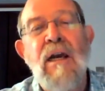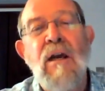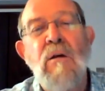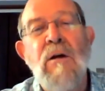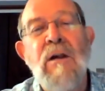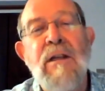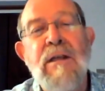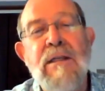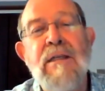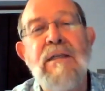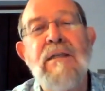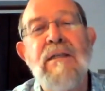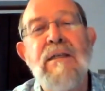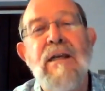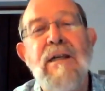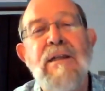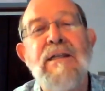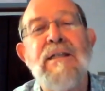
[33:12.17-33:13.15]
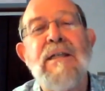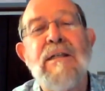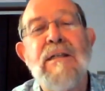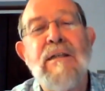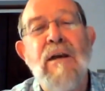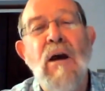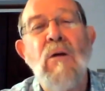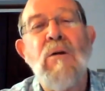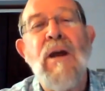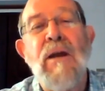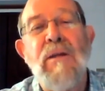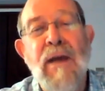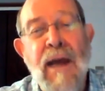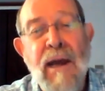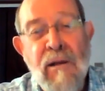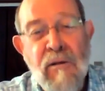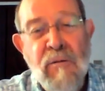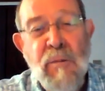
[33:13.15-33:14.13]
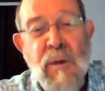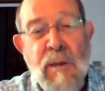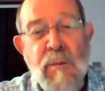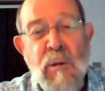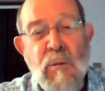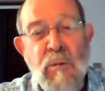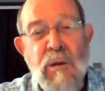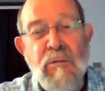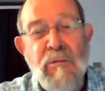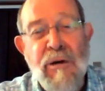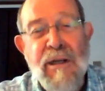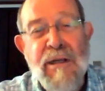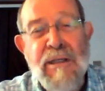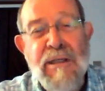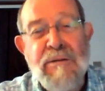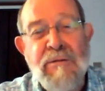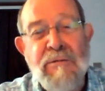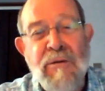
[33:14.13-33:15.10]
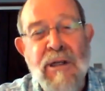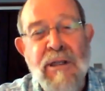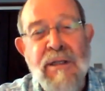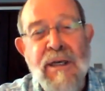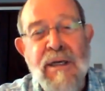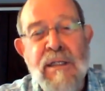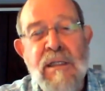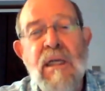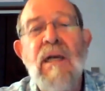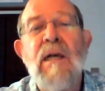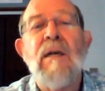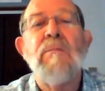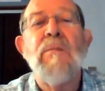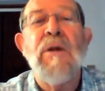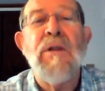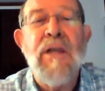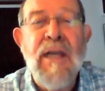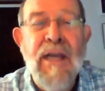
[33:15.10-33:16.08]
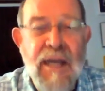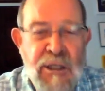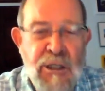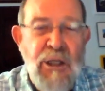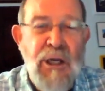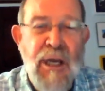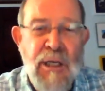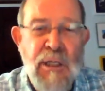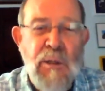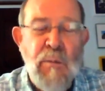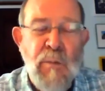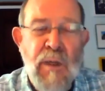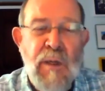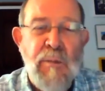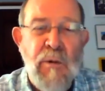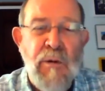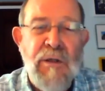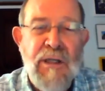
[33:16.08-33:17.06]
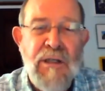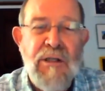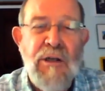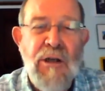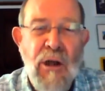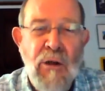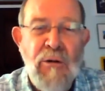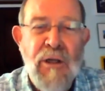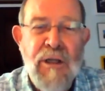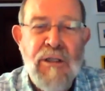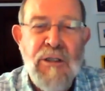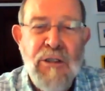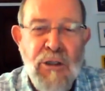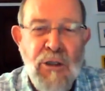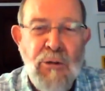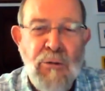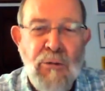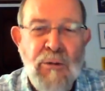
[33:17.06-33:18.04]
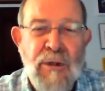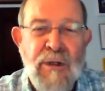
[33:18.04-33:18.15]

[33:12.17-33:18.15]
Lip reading: well, this is okay, the health people will read this, but the education people need to know this too.